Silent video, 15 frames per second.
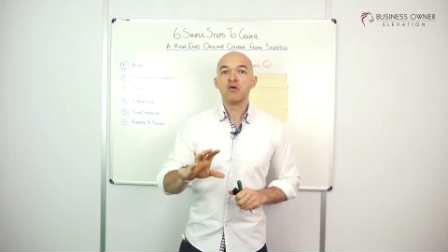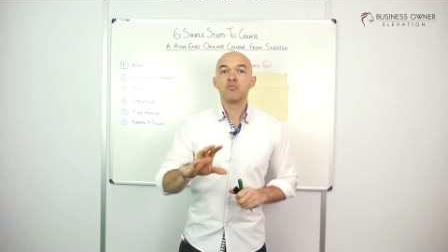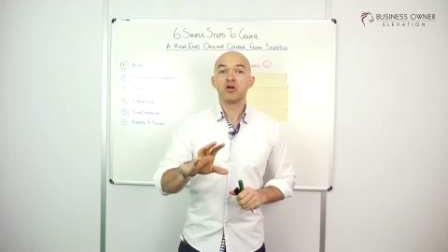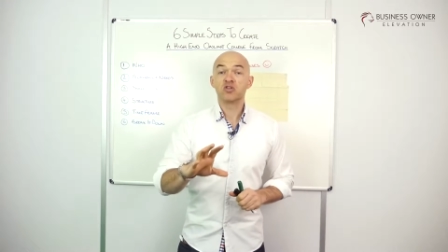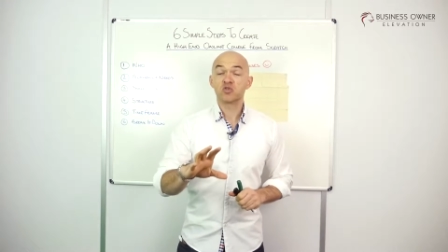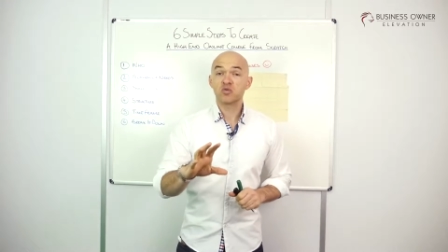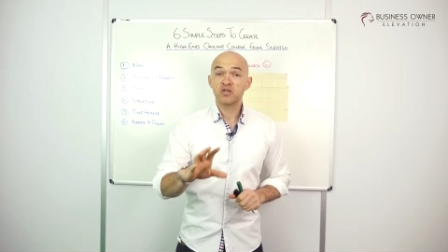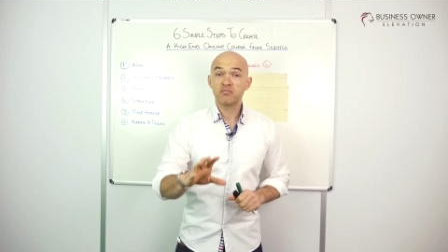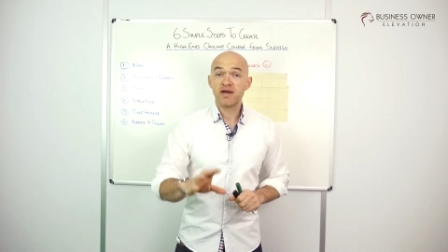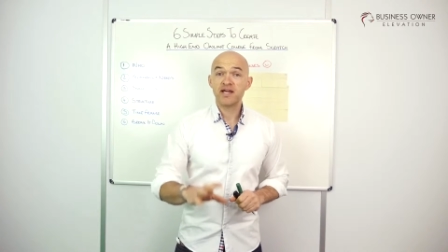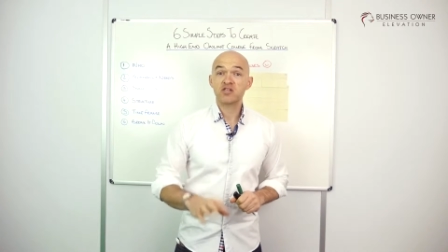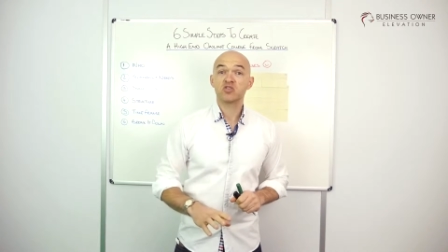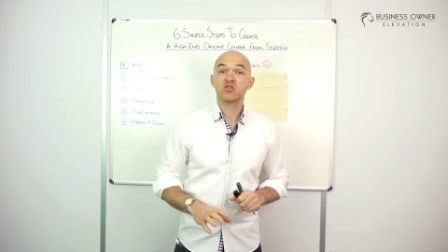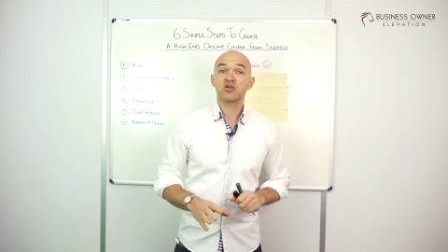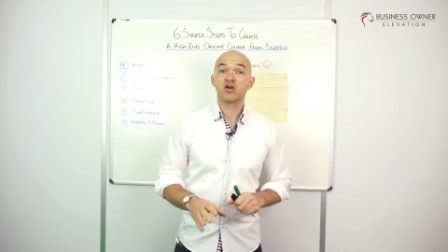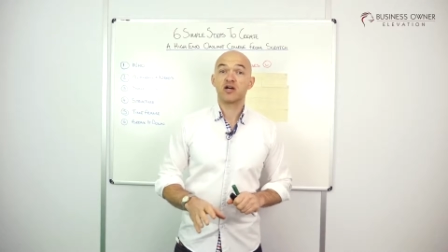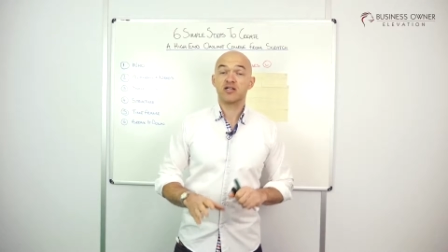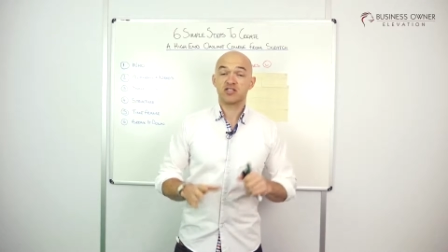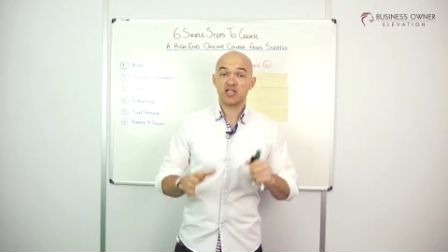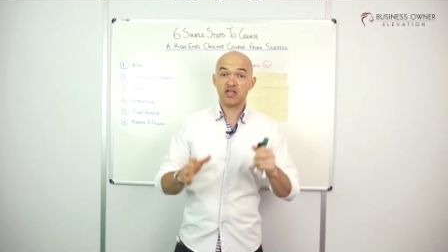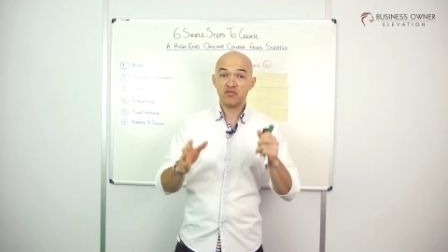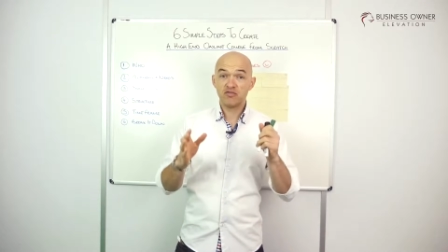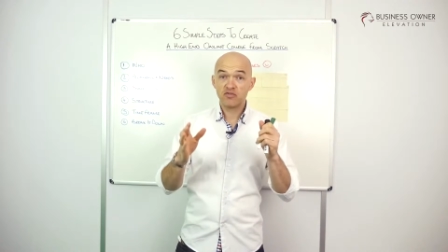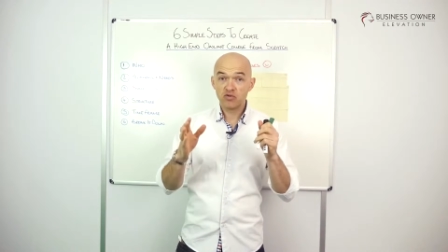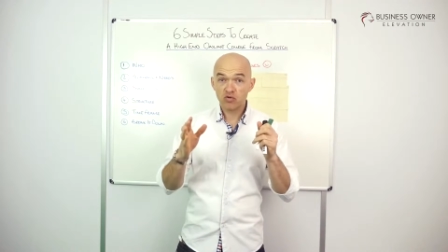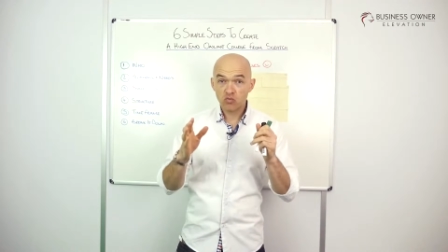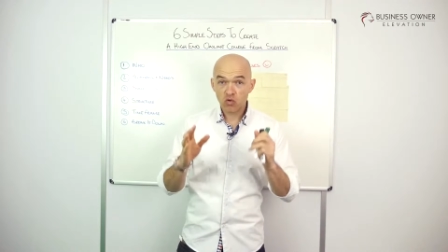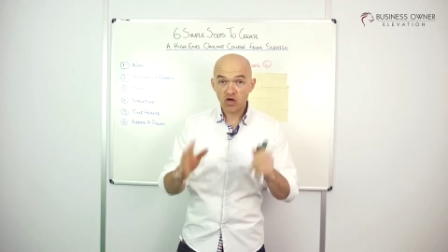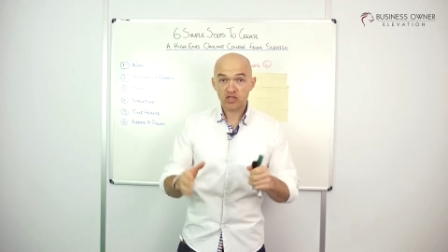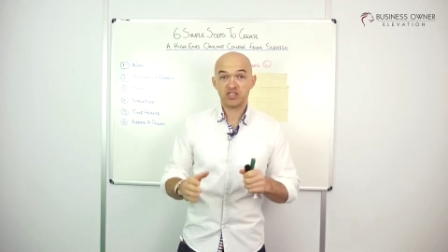but I just want to make sure, guys, if you're
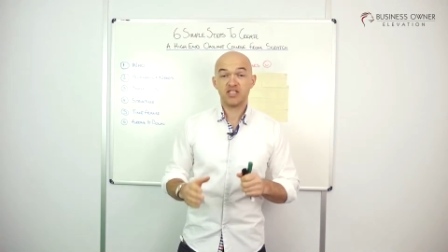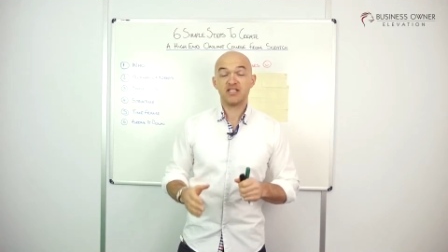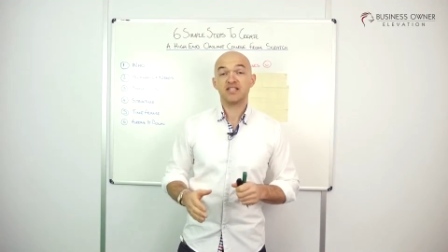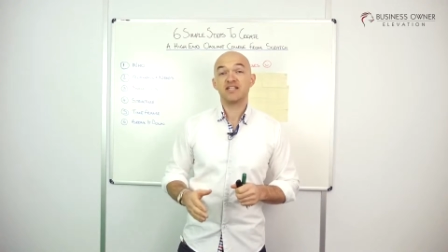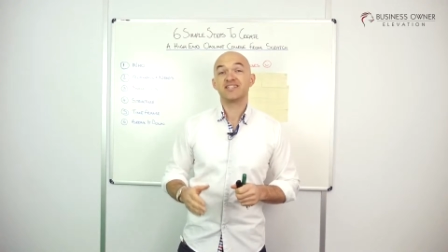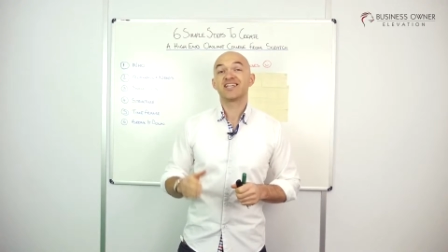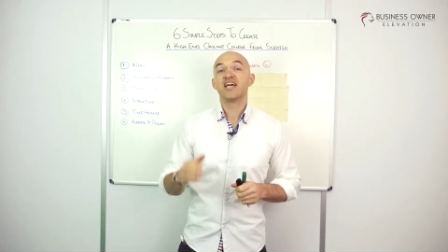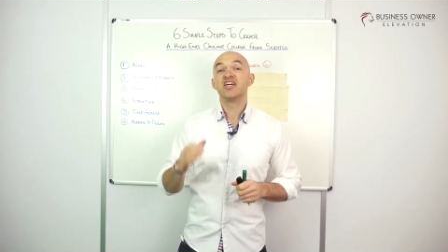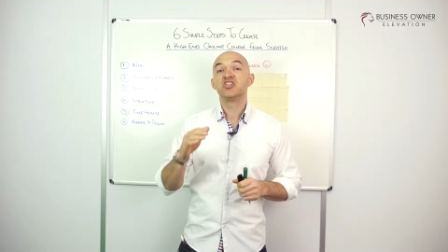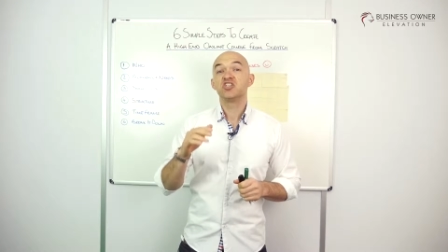watching this,